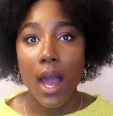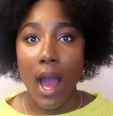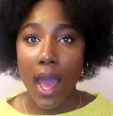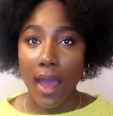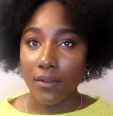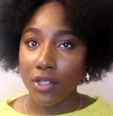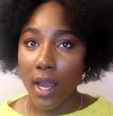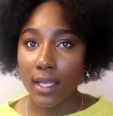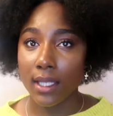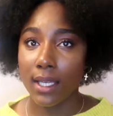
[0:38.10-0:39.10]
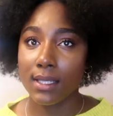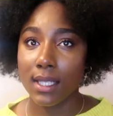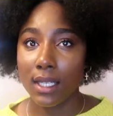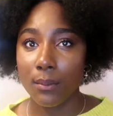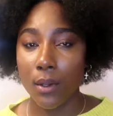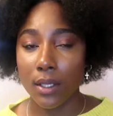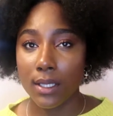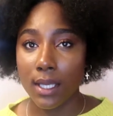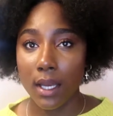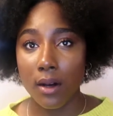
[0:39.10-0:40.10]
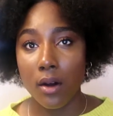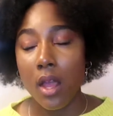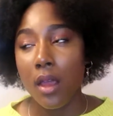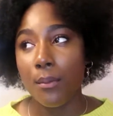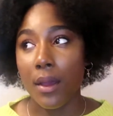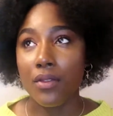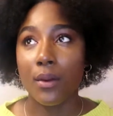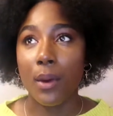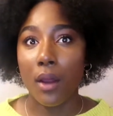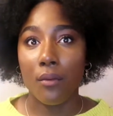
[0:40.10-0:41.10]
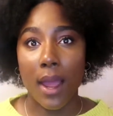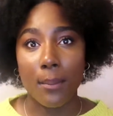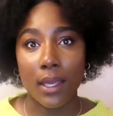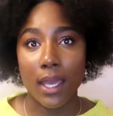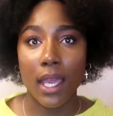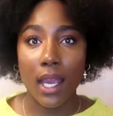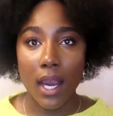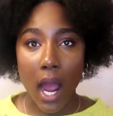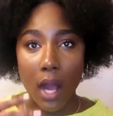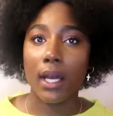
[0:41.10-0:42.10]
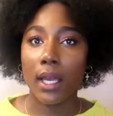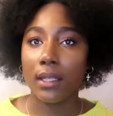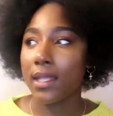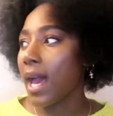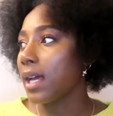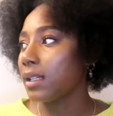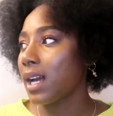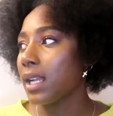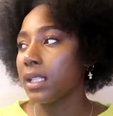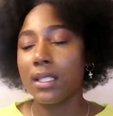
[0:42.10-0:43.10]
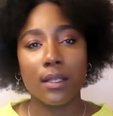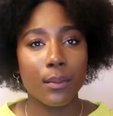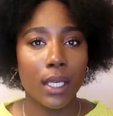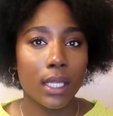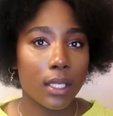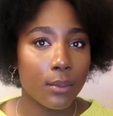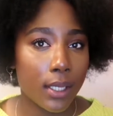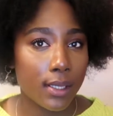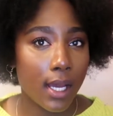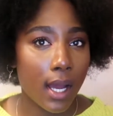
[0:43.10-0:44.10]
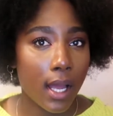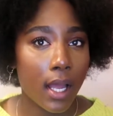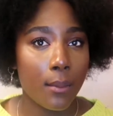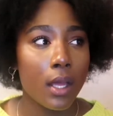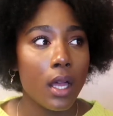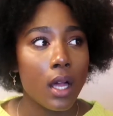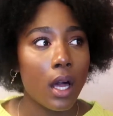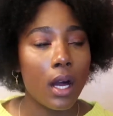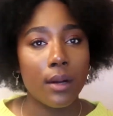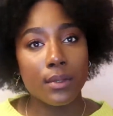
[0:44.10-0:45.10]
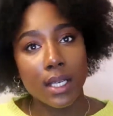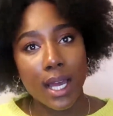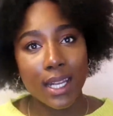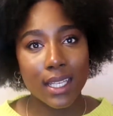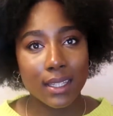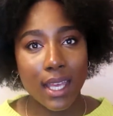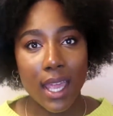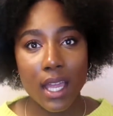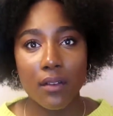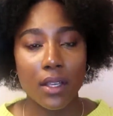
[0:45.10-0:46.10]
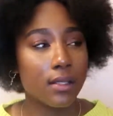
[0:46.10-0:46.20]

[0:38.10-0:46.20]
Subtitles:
I have tried the extended ponytail method by wrapping hair, but that kind of took me a little bit of time to kind of get the hang of it.